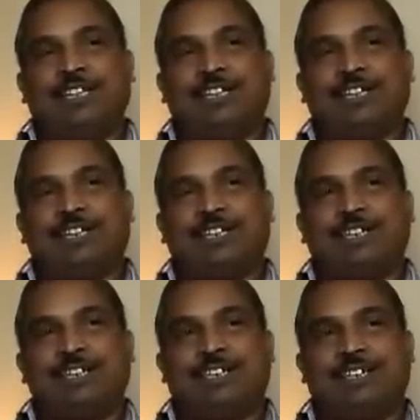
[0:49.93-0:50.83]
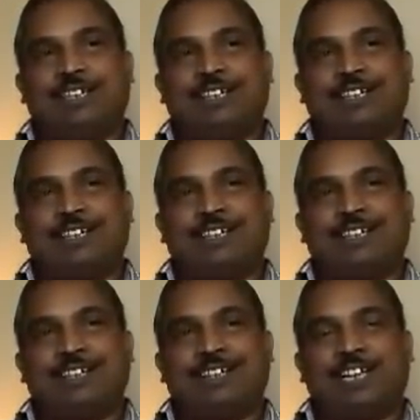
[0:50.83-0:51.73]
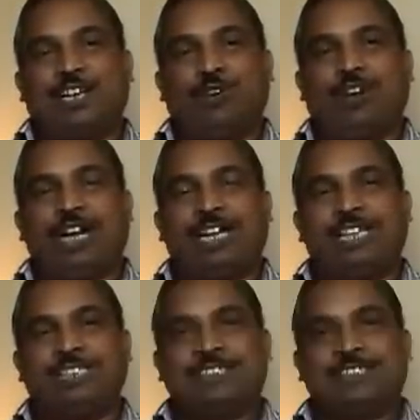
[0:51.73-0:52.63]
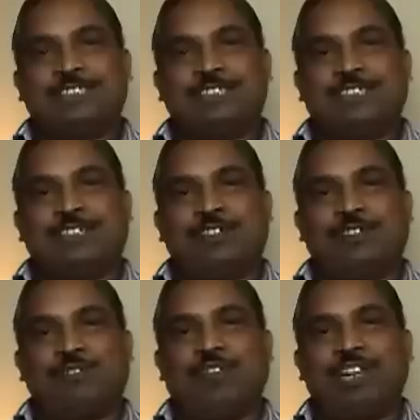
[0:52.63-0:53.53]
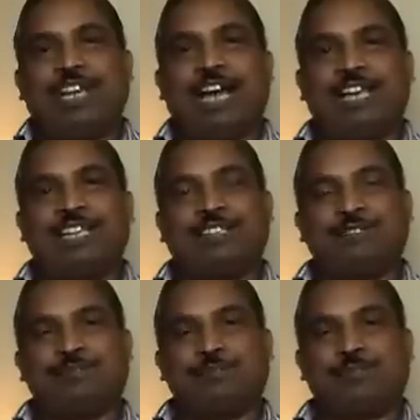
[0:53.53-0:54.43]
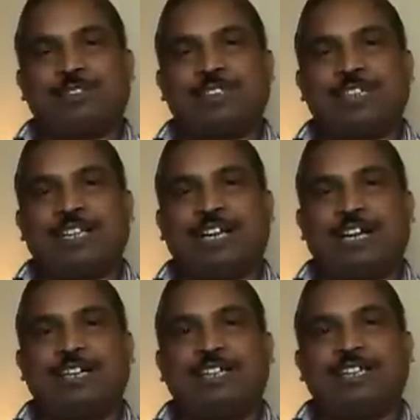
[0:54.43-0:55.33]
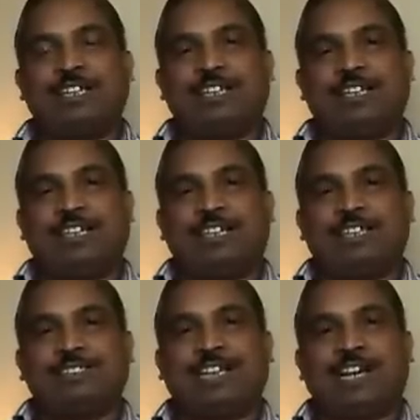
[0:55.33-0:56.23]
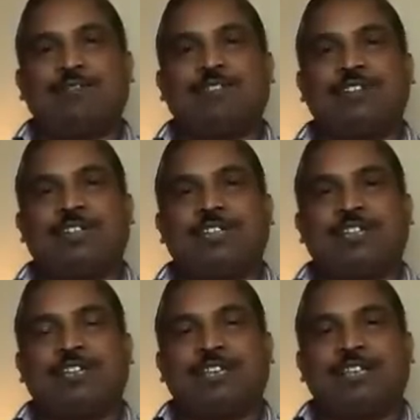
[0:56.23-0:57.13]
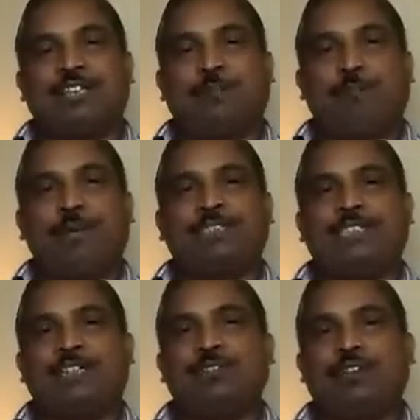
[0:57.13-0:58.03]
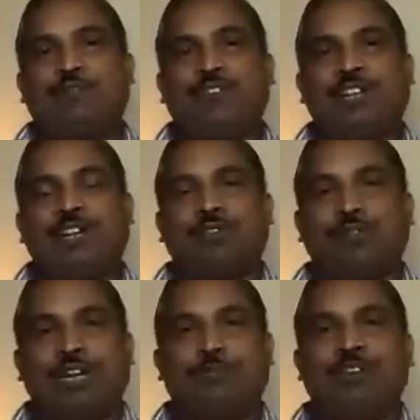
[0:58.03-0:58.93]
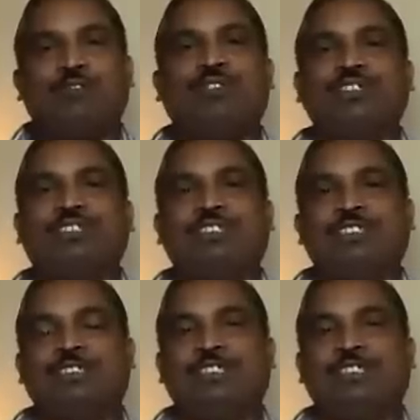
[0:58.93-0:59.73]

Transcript: the cure rate is very high, and second one, the patient will feel well-being first,